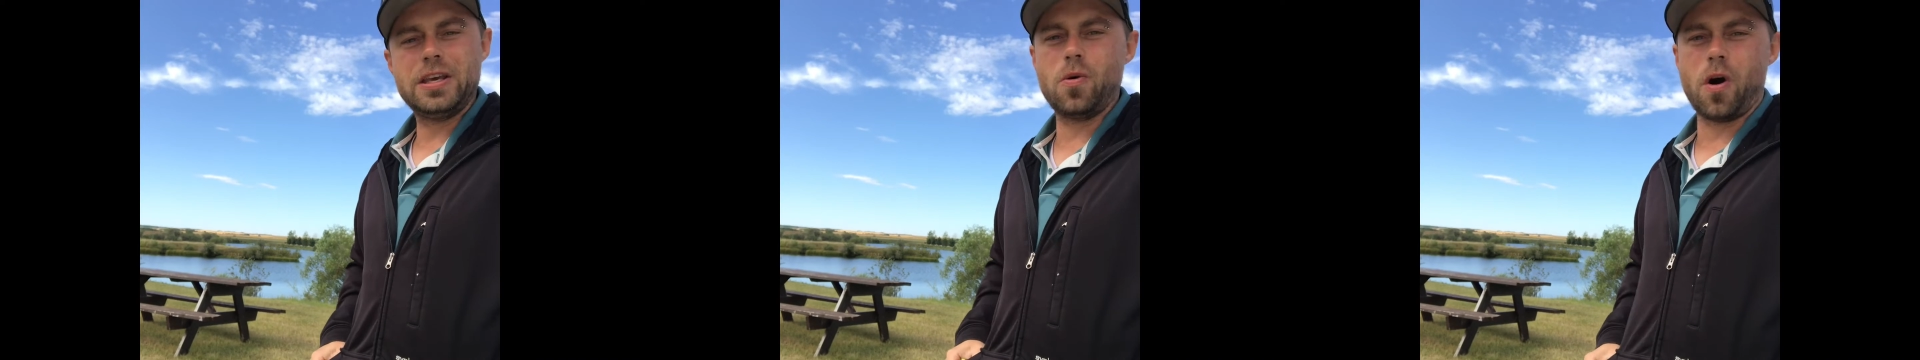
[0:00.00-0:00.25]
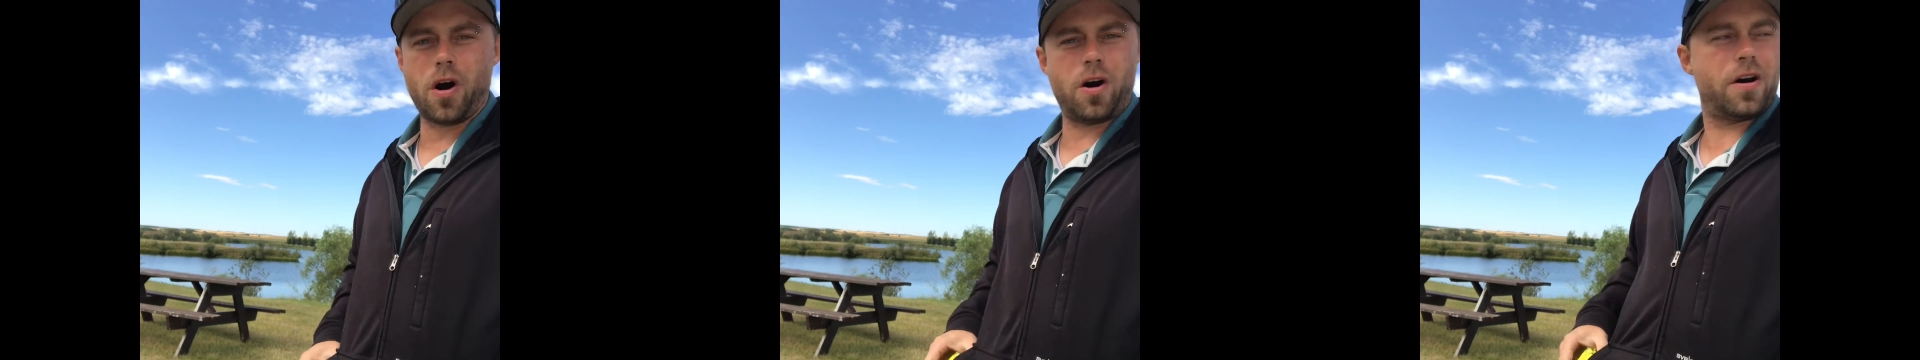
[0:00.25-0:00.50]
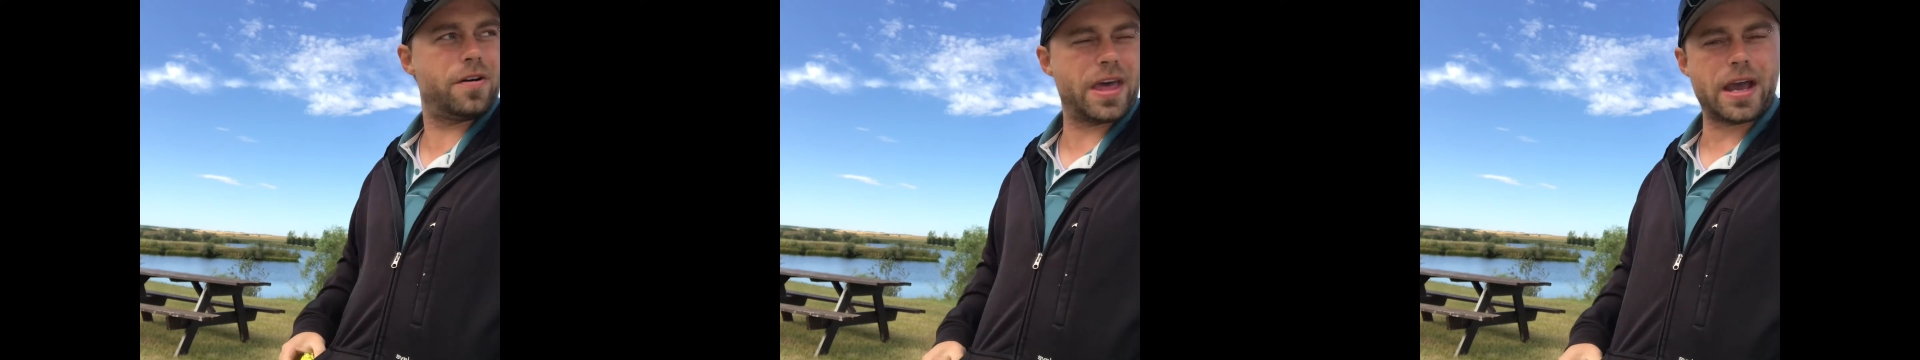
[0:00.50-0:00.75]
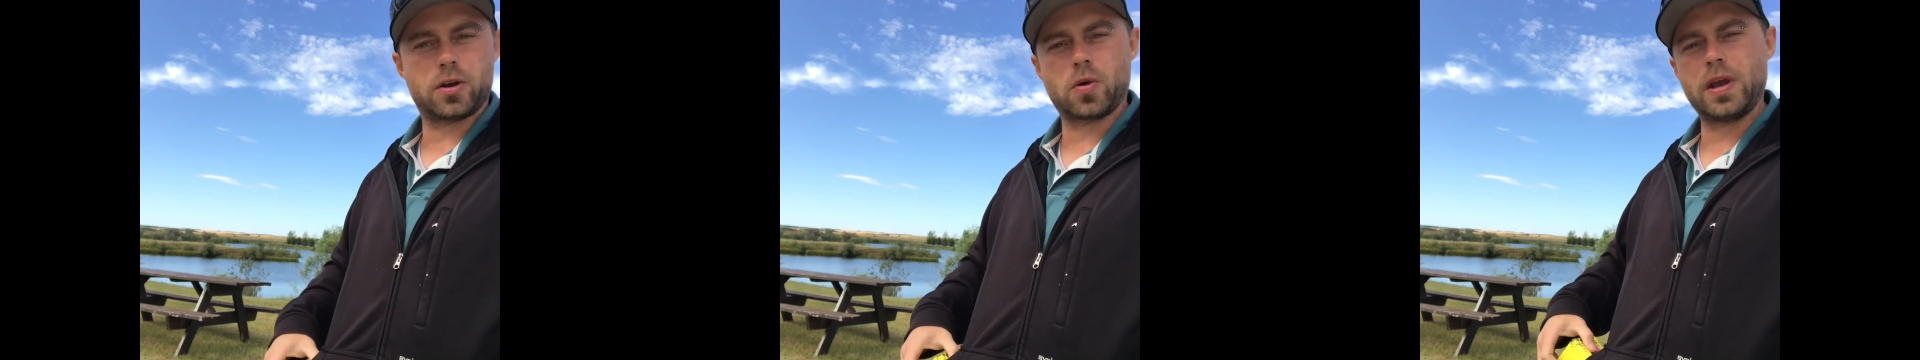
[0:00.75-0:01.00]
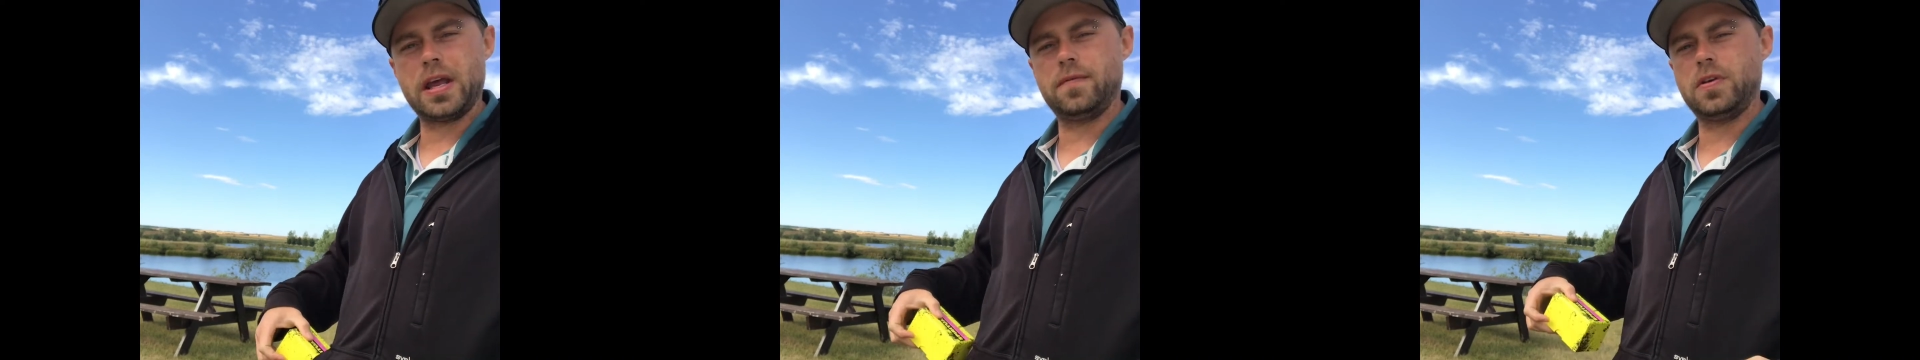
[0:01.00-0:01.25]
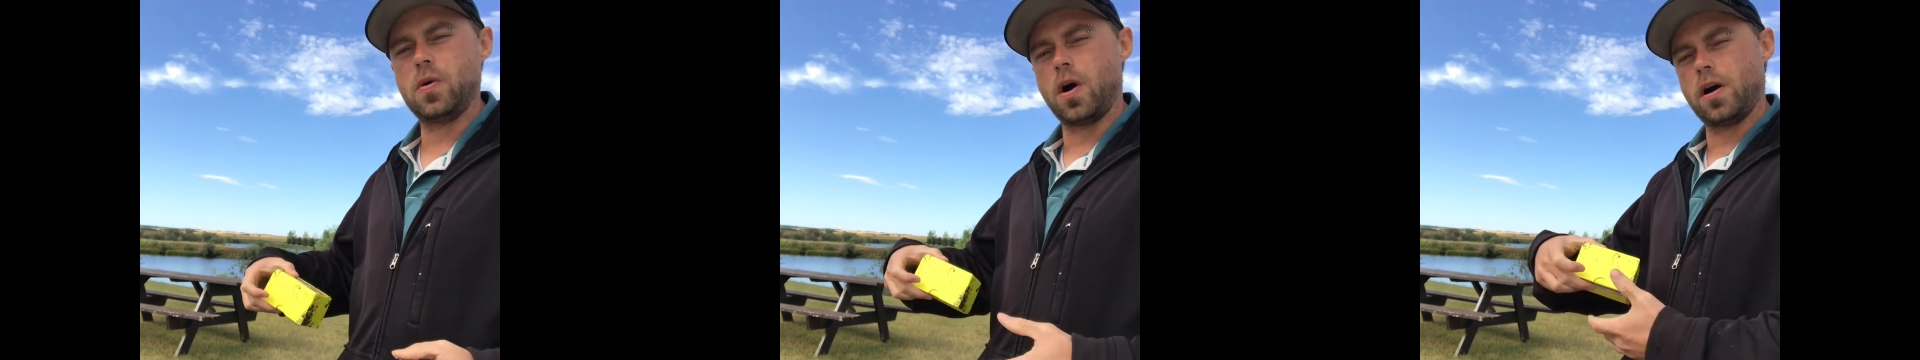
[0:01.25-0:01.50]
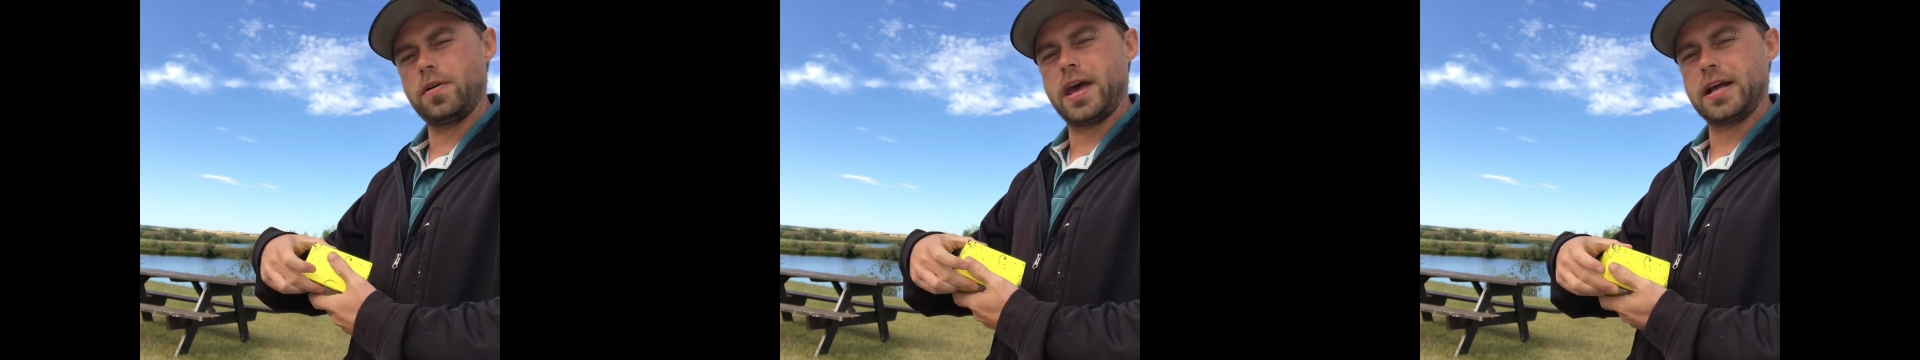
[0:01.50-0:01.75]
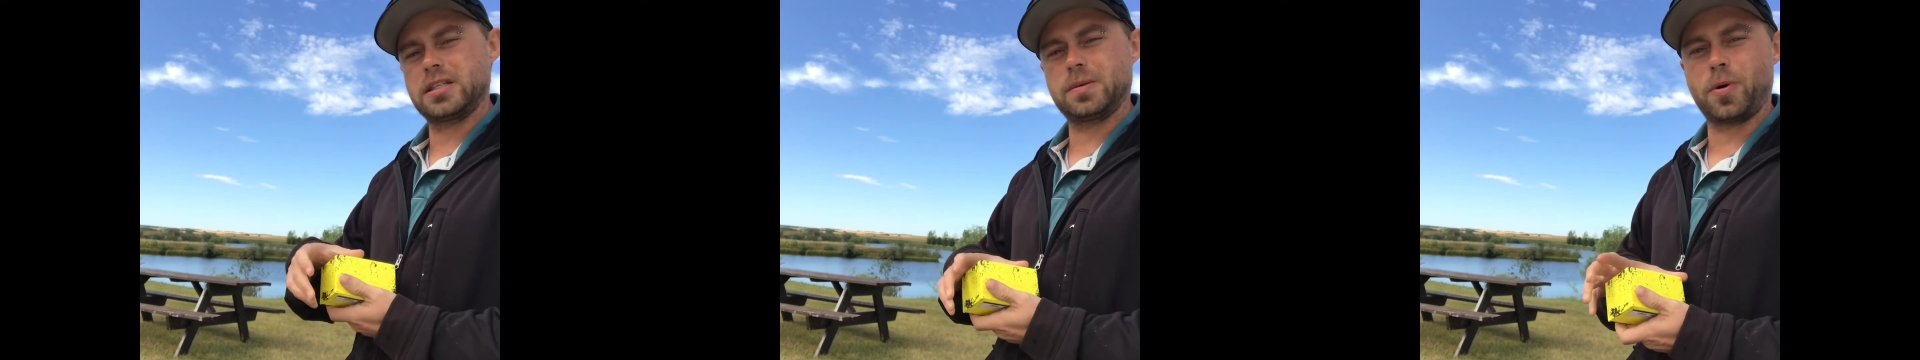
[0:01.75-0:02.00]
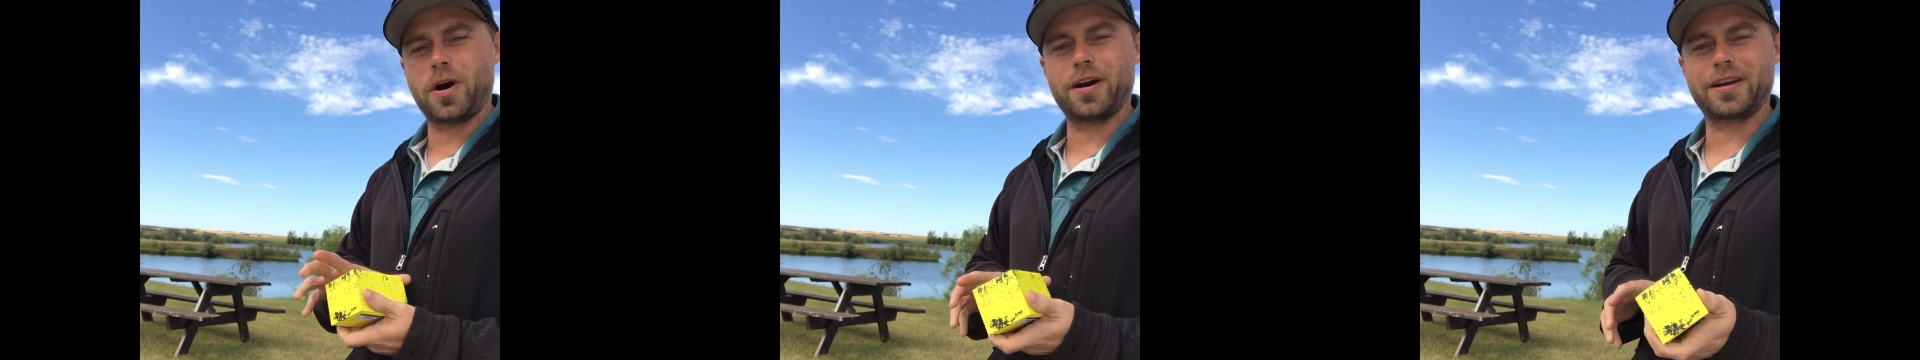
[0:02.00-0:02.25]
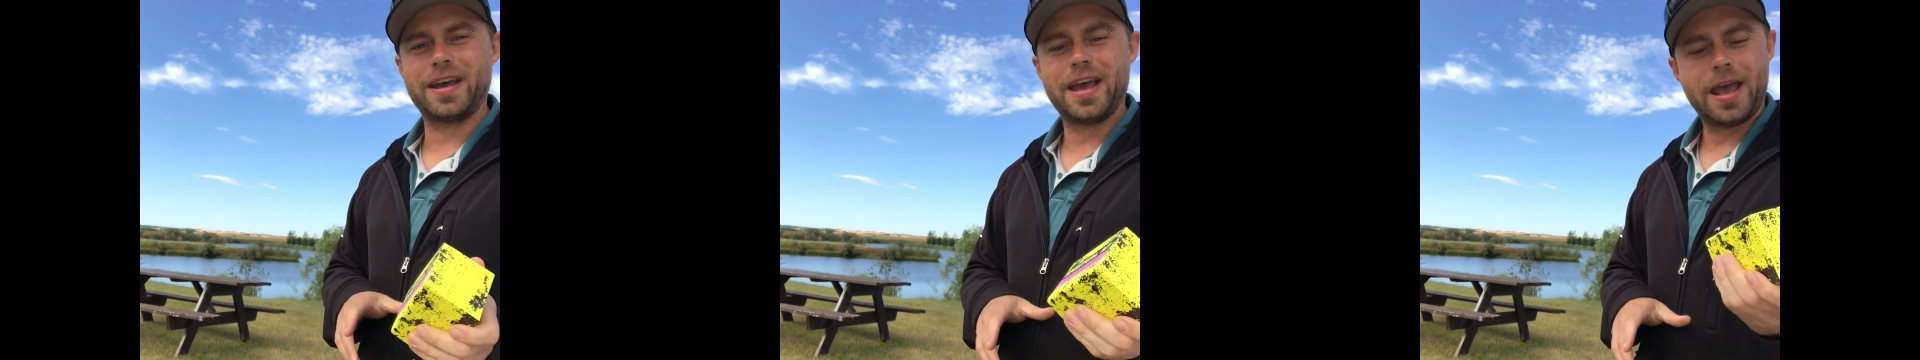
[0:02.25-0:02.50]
You are that creative. You are that spark.